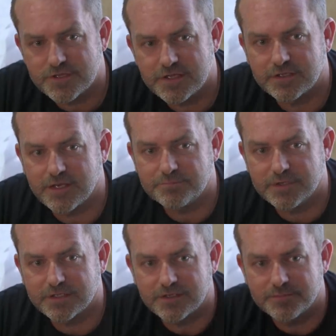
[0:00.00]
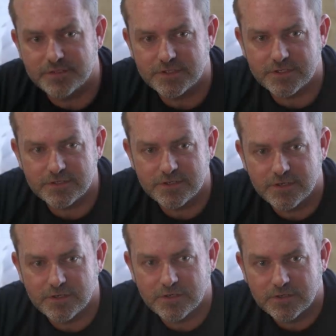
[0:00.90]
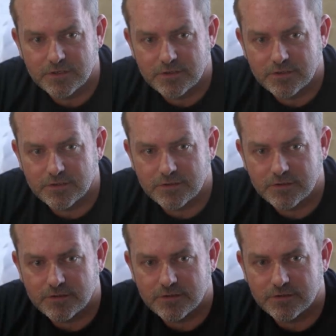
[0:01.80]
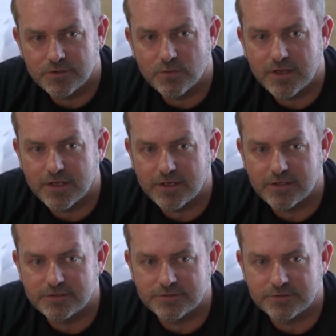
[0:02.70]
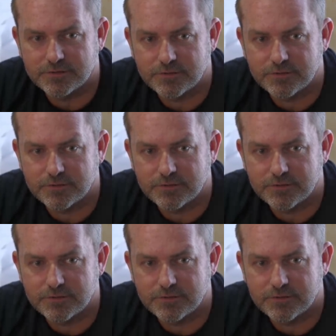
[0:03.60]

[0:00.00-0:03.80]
thing that I picked up in here you want to hang on to.